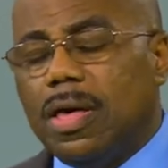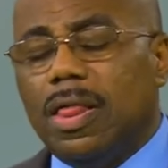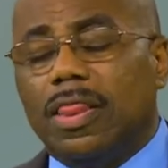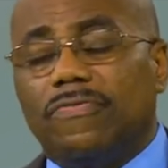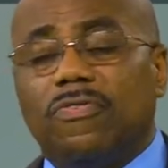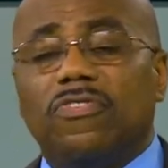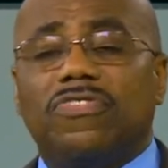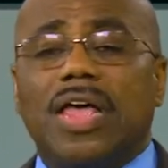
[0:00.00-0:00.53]
The
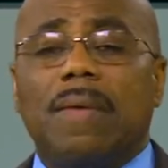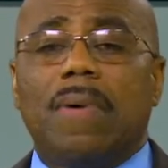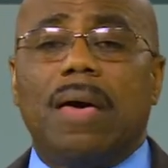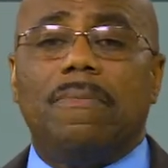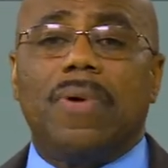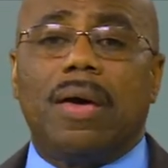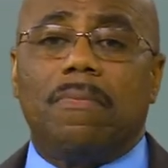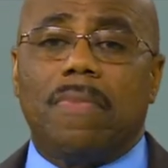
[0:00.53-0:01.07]
first time I
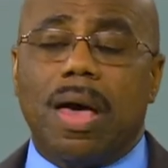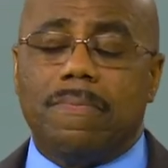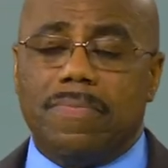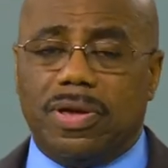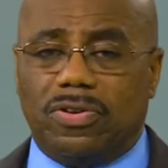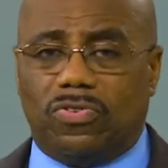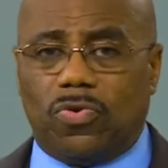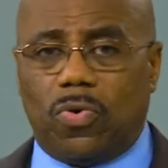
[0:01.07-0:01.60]
met my
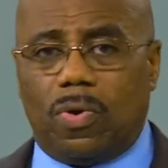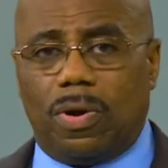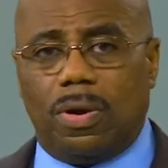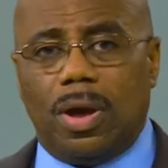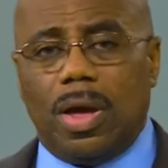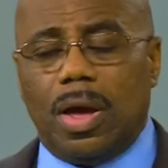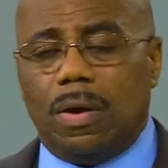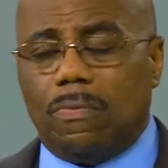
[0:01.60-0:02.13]
mentor,
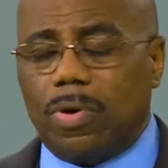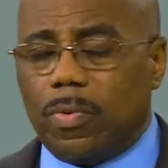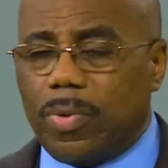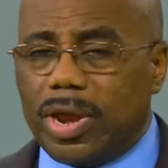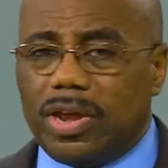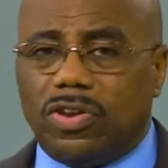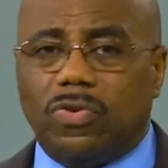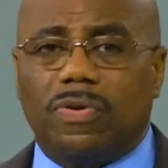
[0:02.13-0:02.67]
we
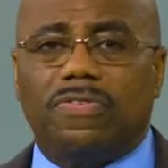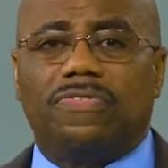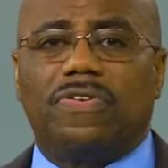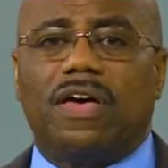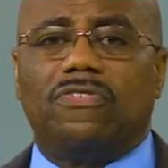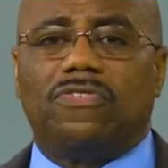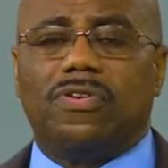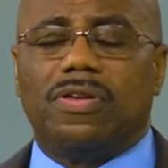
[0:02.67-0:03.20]
went into a
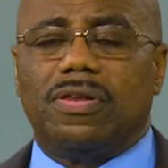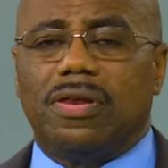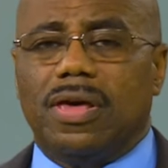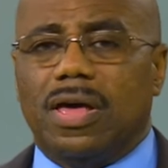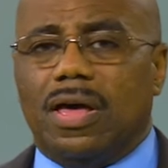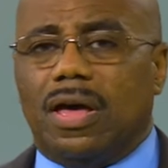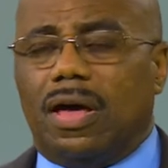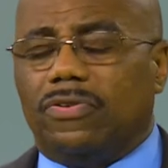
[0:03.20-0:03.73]
session,
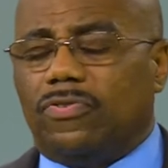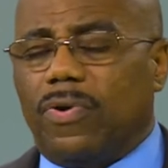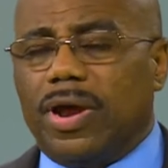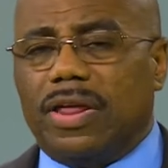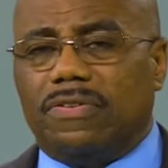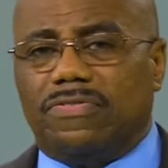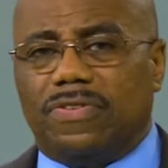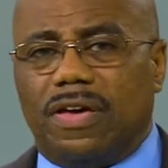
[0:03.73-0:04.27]
a
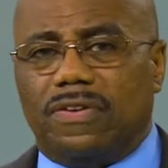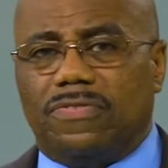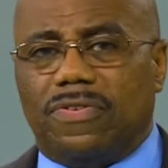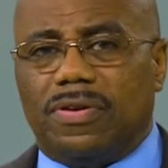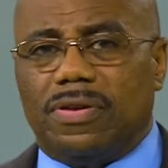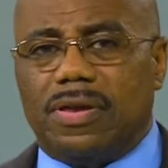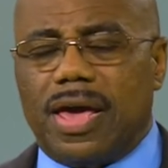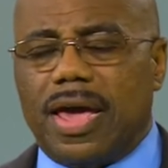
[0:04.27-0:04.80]
training
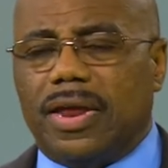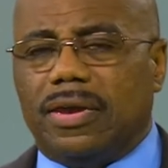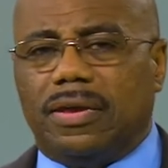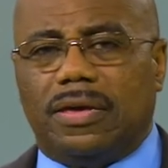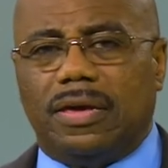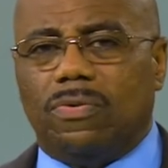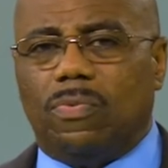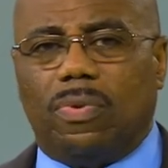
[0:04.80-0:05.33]
session, and
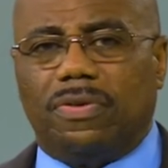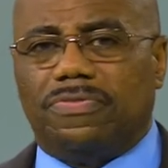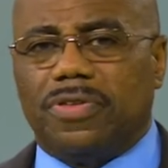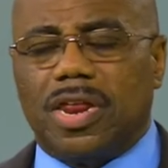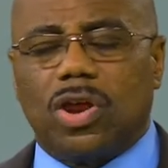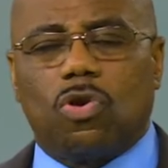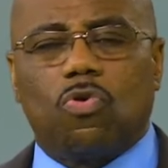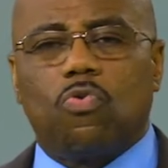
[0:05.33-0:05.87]
he was an
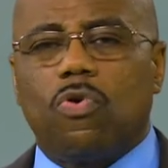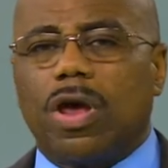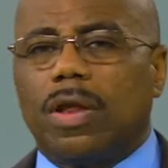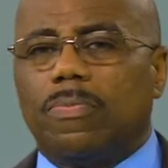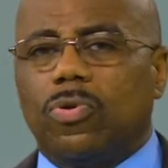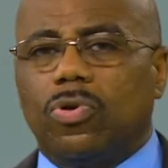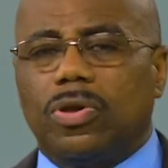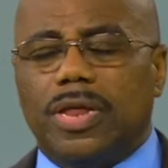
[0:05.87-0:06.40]

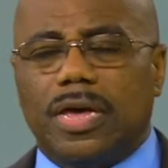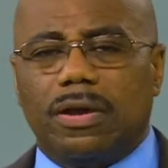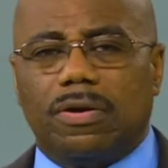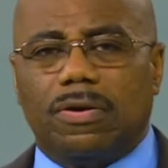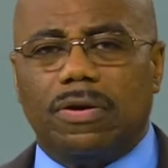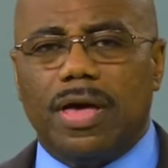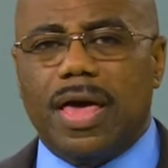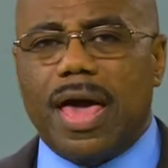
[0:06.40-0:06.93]
incredible
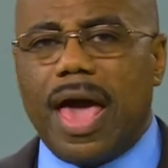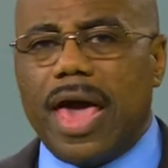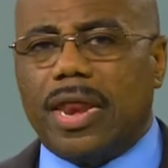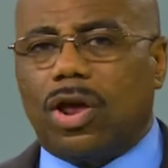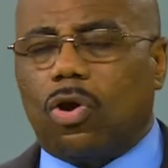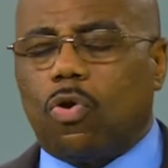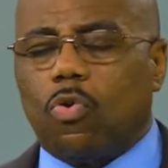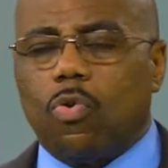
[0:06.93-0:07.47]
leader, an
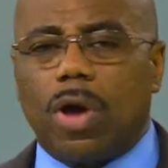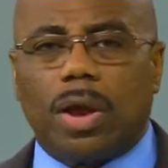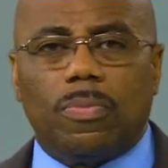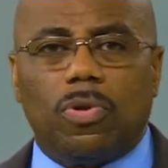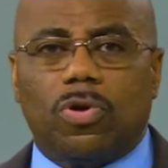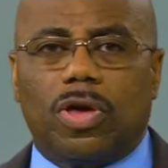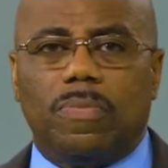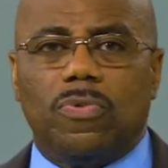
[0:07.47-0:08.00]

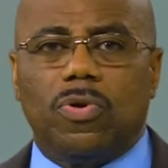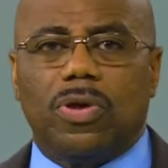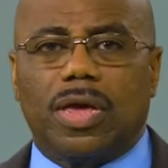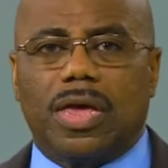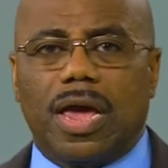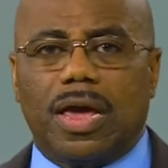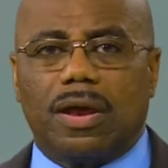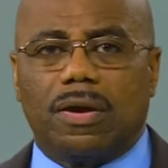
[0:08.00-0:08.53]
incredible
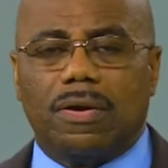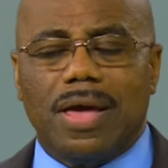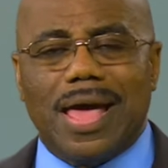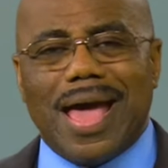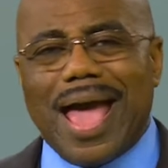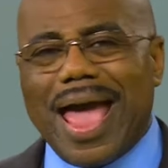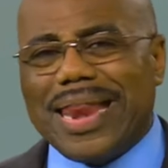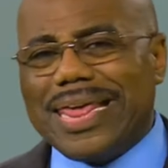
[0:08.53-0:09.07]
communicator,
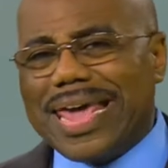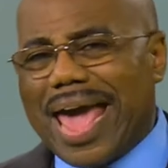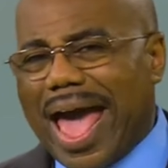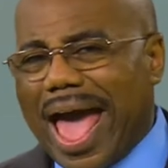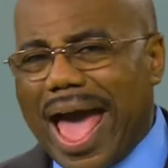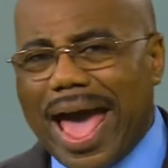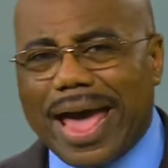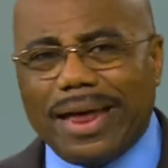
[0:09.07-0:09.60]
and he
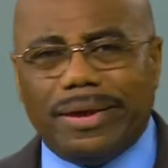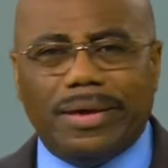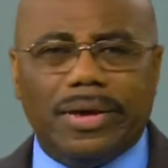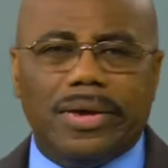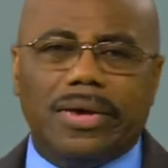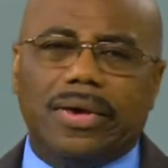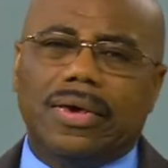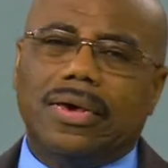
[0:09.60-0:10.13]
had
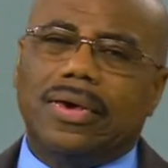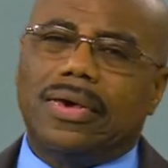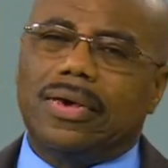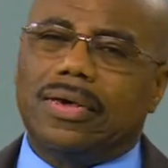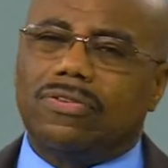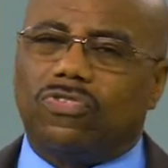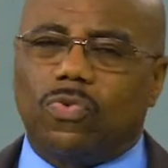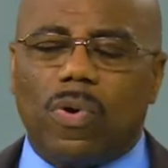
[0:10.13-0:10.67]

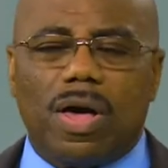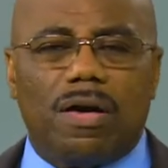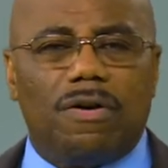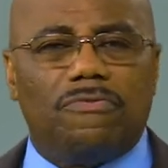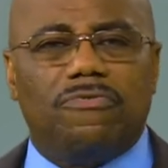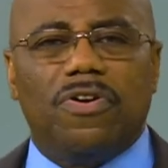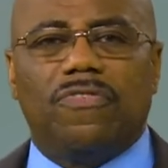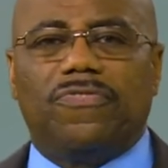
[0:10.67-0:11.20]
12,
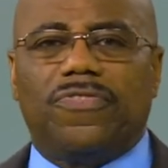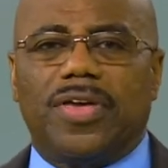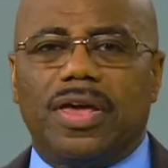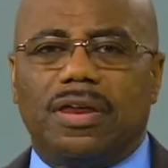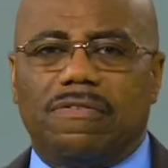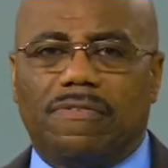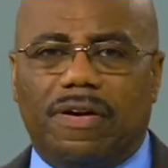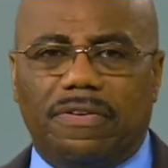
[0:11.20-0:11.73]
15
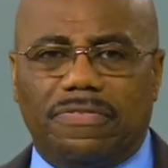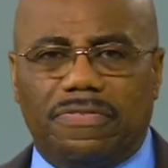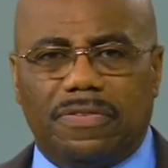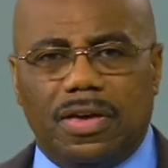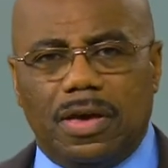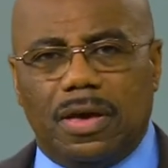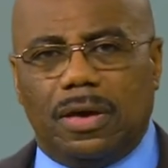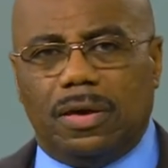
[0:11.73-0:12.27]
of us
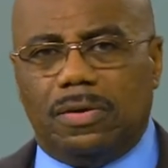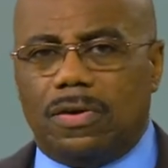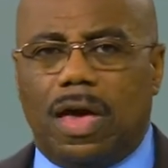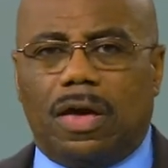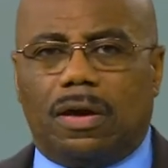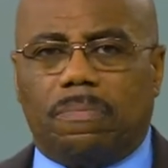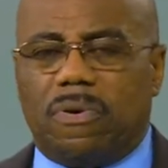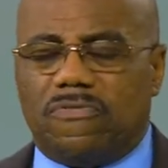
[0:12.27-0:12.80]

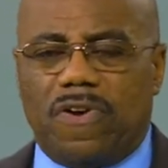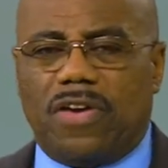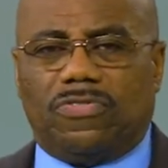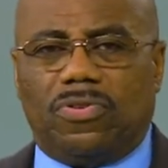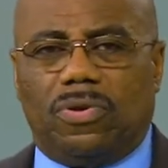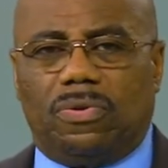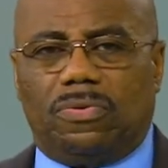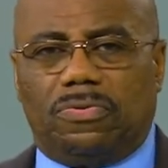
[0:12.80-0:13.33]
young
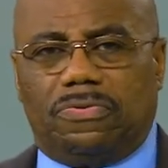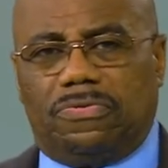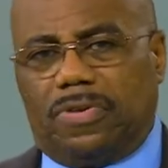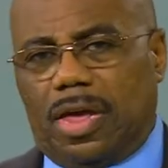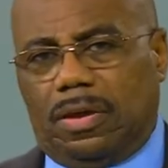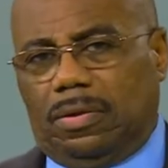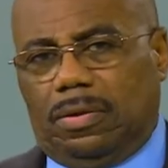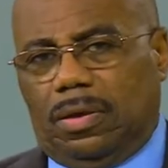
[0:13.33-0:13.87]
professionals,
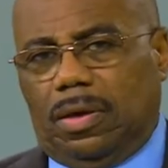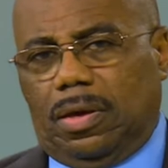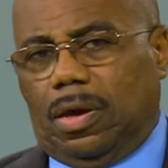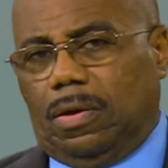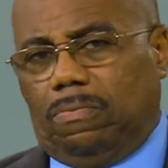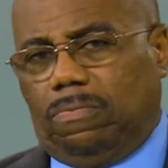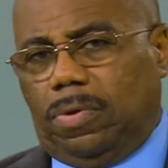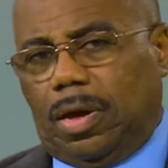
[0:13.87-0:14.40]
and
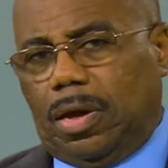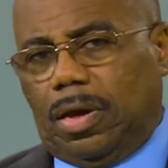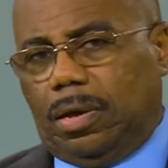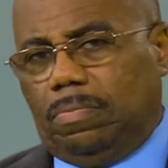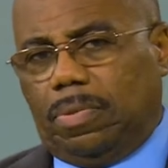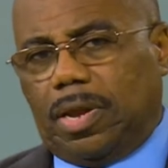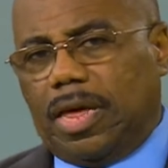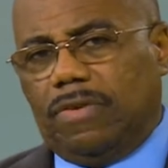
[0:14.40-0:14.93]
we
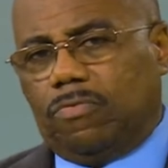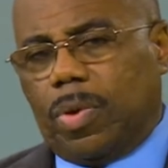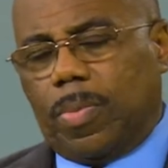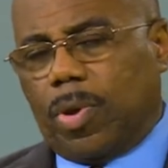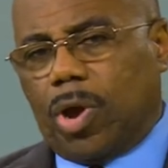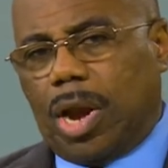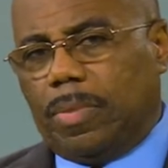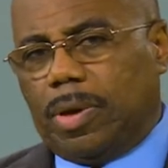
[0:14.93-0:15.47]
believed we were
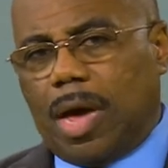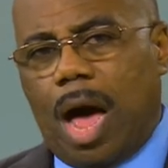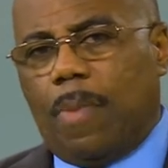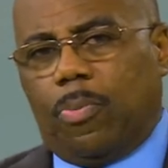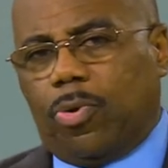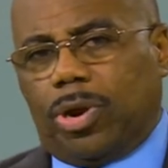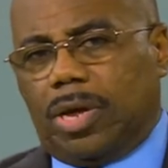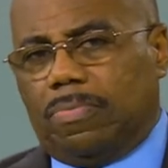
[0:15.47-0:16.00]
going to be
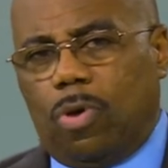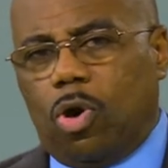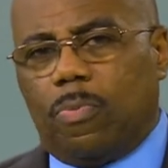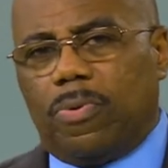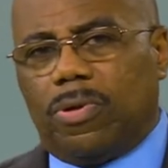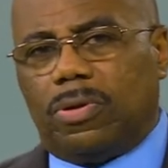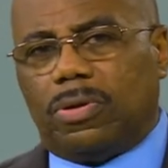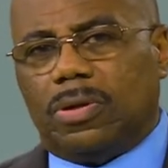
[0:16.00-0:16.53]
upwardly
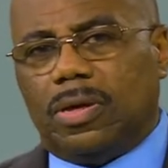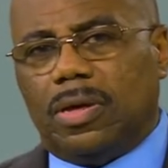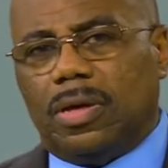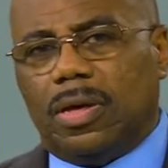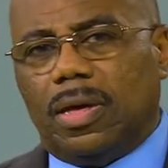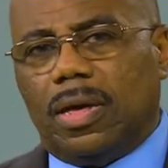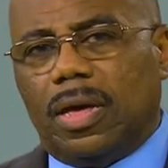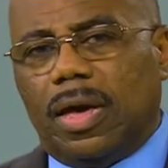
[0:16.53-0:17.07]
mobile.
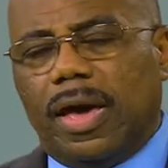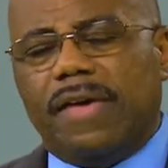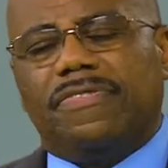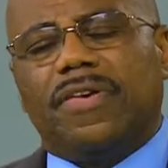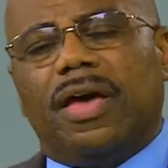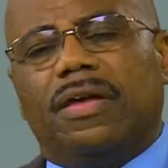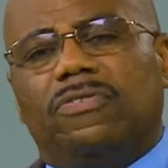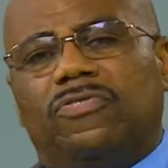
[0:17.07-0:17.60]
He
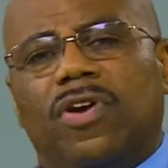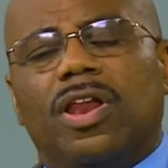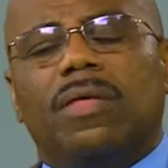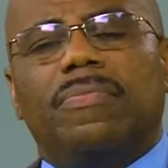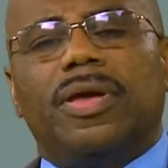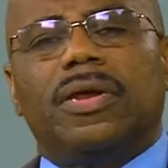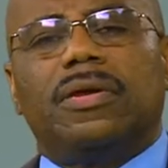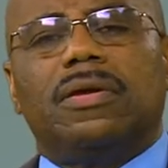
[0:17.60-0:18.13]
said,
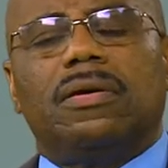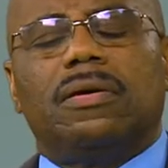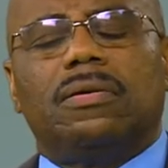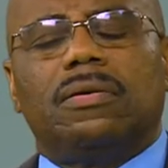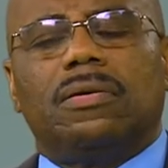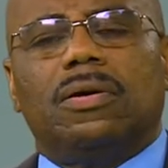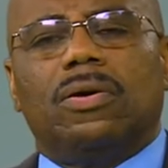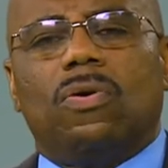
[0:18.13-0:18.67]
"Gentlemen,
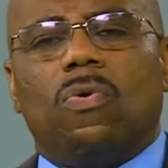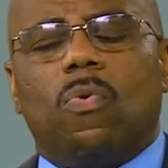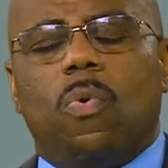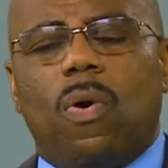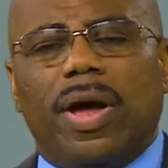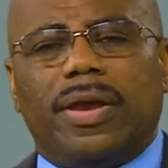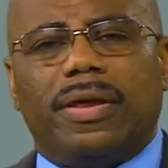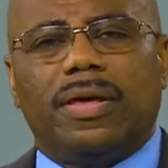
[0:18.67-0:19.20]

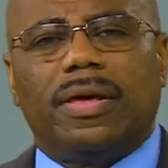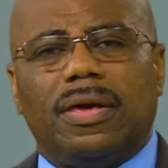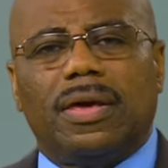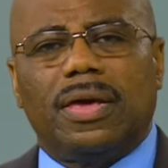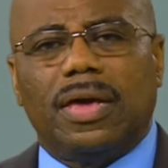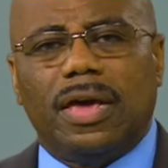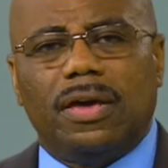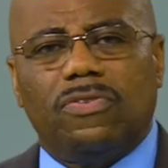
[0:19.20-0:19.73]
what
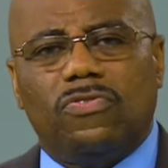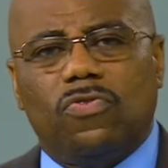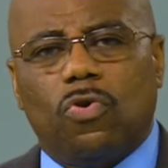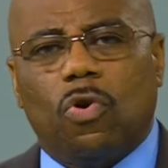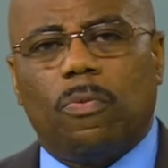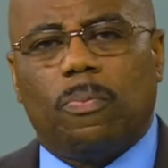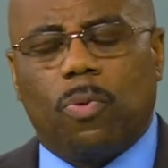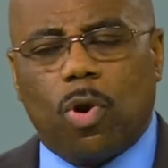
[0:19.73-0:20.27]
is
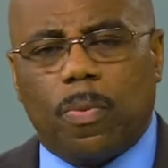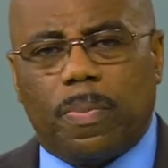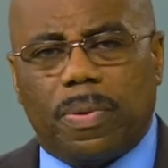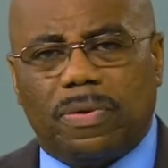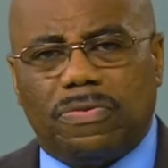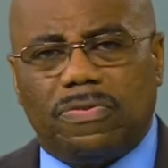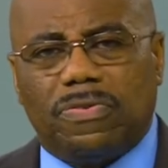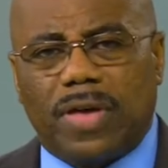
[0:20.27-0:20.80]
your
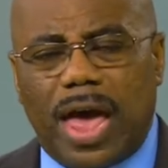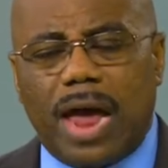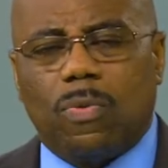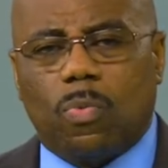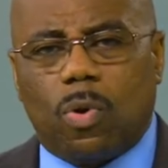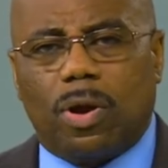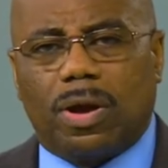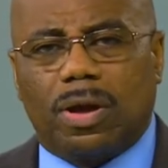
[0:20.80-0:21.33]
purpose at
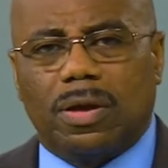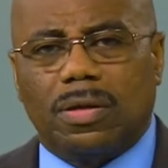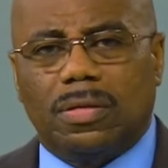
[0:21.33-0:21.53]
work?"